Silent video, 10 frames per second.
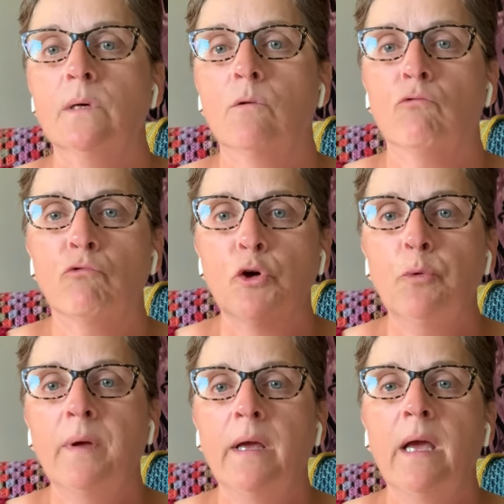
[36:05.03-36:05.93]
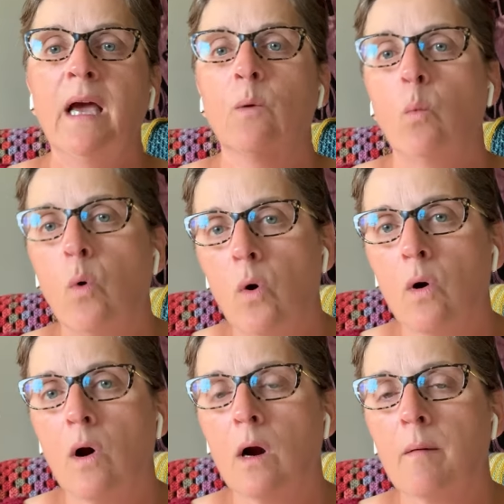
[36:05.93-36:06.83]
roomy and
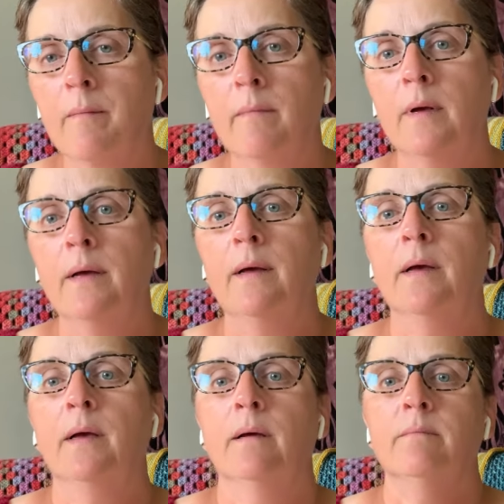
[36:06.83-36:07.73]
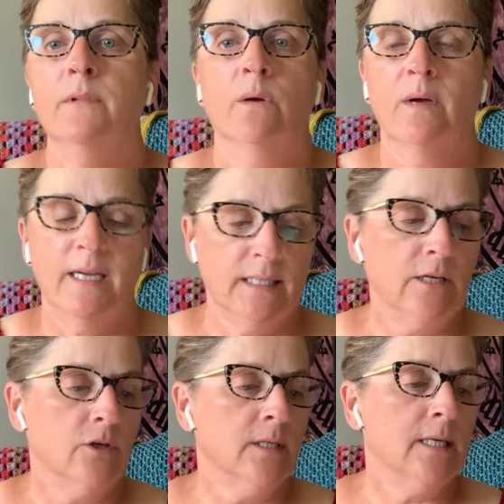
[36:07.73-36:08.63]
warm, you know,
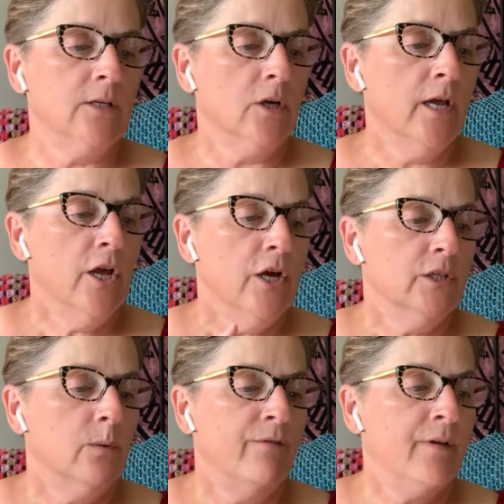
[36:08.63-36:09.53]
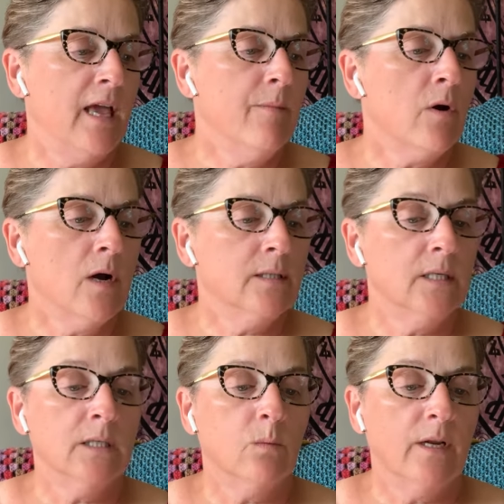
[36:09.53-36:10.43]
etc., etc. So I came across
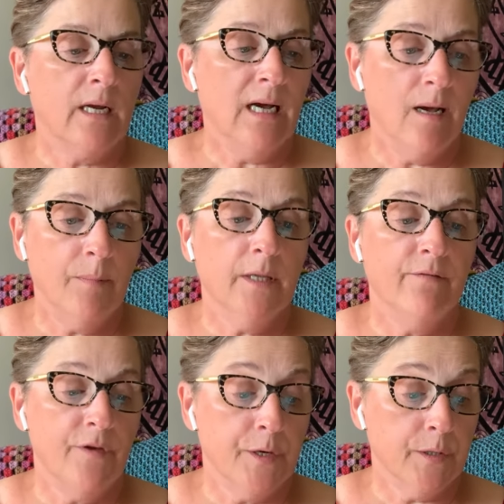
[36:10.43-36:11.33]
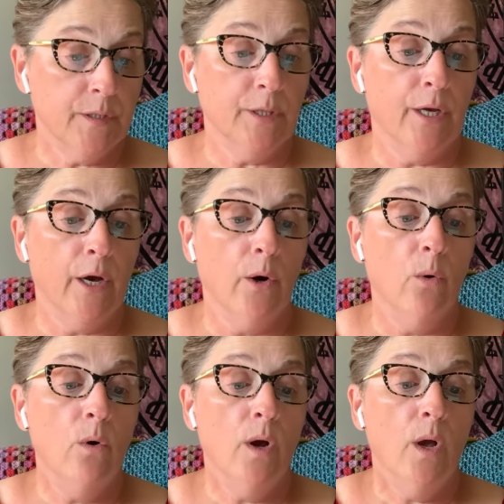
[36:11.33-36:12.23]
this one a couple of years
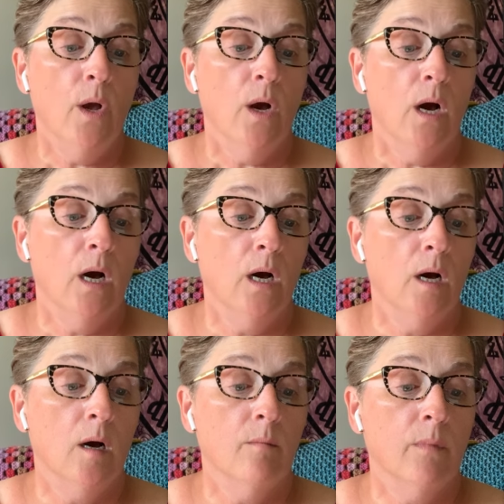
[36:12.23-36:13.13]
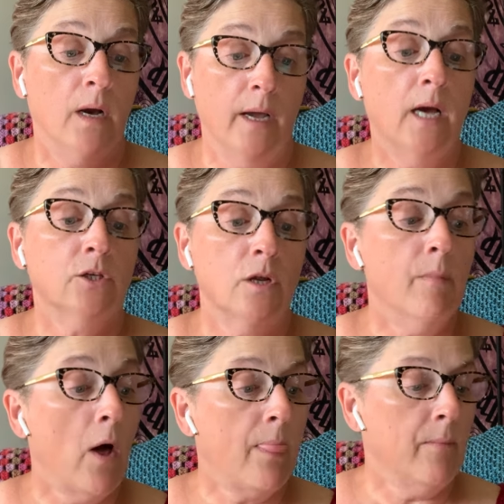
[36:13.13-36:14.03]
ago. Um, I actually
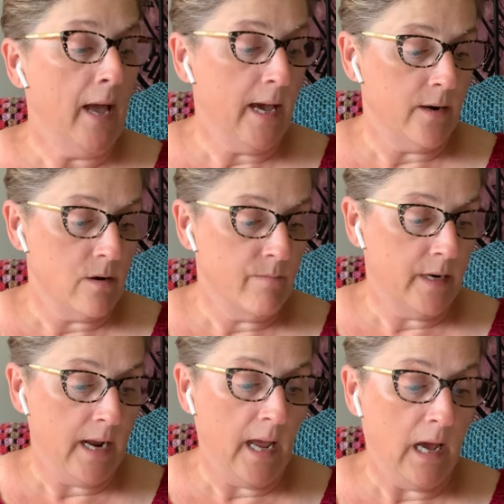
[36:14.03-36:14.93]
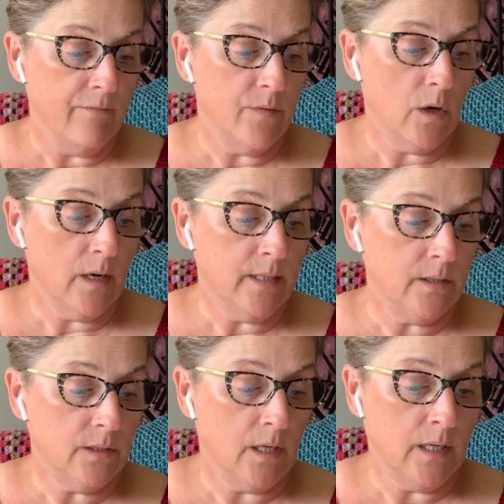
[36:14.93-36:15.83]
bought the pattern, but I have
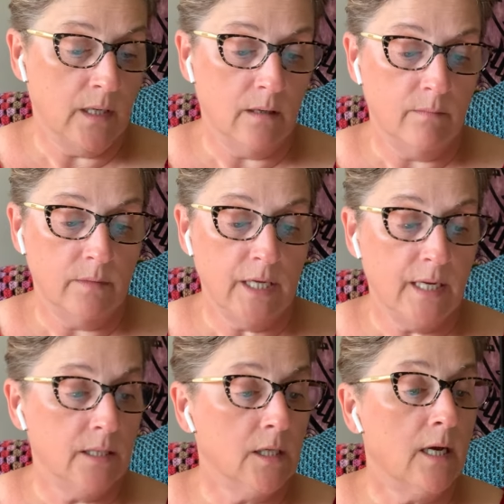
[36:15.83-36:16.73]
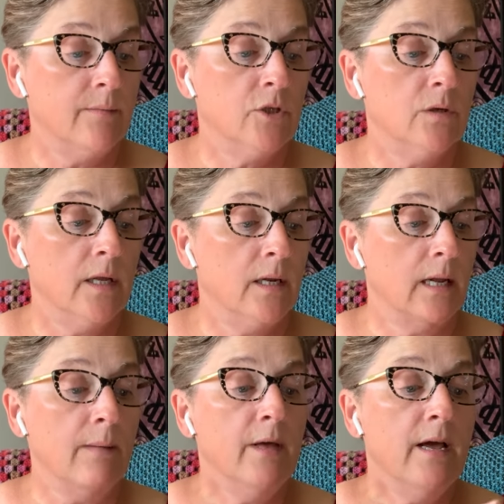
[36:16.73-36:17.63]
not um, taken time to knit it
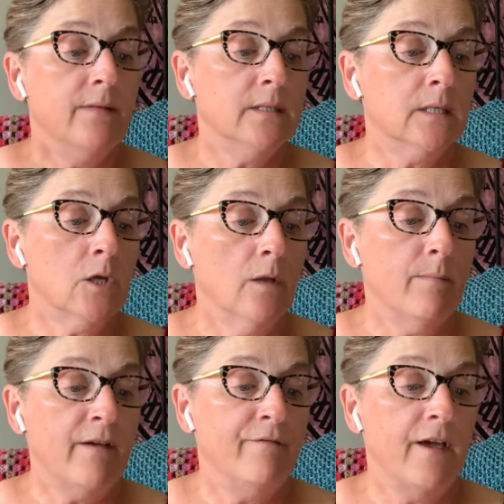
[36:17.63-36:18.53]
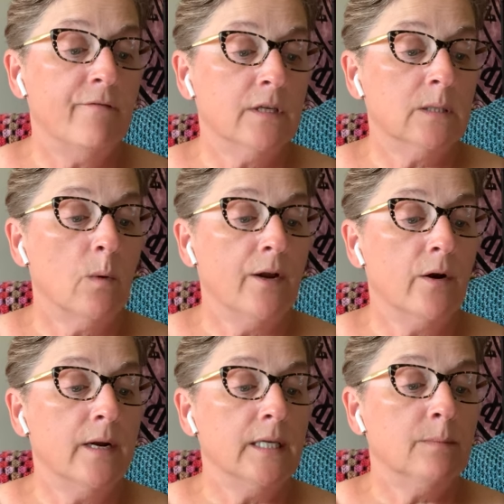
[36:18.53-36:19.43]
up. This is called My Favorite
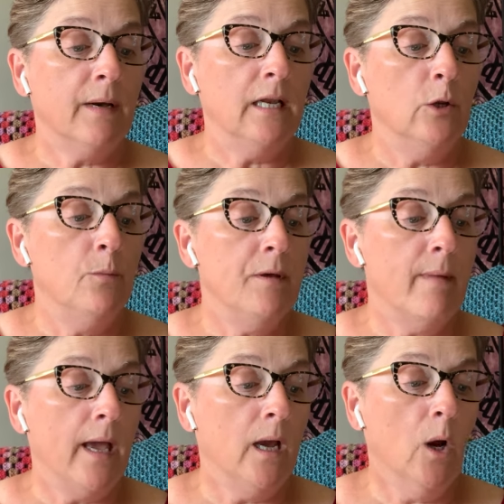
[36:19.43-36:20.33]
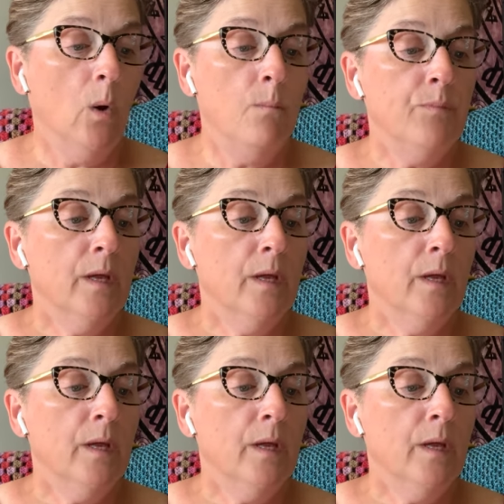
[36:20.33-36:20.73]
Sweater, and it's by Loopy Mango.